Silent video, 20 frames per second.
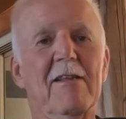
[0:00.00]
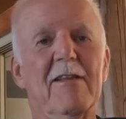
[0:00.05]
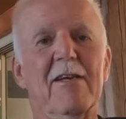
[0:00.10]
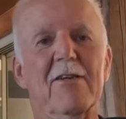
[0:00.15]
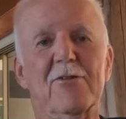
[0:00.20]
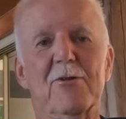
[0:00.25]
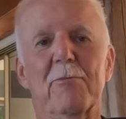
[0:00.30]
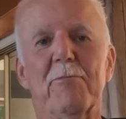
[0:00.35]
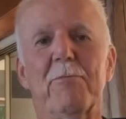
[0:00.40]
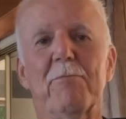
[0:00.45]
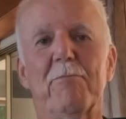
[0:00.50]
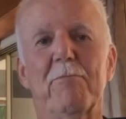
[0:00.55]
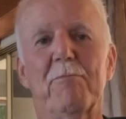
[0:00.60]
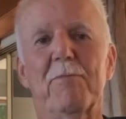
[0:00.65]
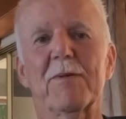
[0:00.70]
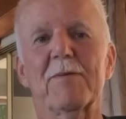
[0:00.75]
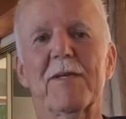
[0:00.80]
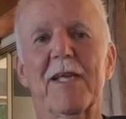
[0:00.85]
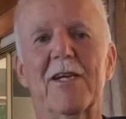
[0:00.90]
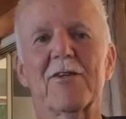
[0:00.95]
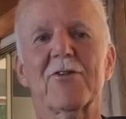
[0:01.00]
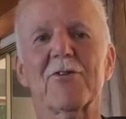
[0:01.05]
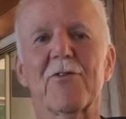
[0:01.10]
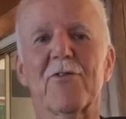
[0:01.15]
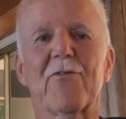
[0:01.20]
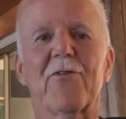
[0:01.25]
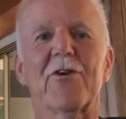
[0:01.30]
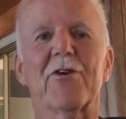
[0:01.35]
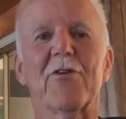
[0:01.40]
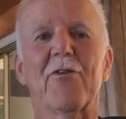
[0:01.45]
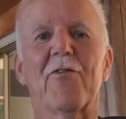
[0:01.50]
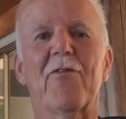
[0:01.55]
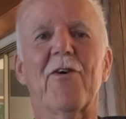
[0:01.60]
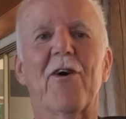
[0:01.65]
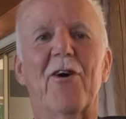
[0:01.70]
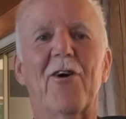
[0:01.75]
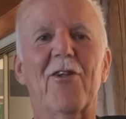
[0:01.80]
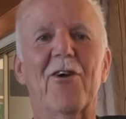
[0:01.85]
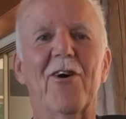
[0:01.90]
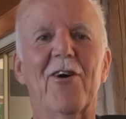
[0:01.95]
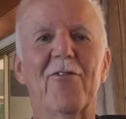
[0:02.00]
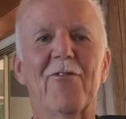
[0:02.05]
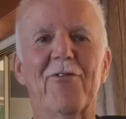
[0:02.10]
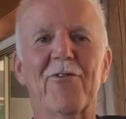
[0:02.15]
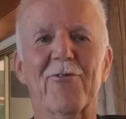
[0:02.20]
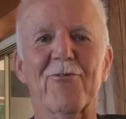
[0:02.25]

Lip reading: there's a potential for you to fall off the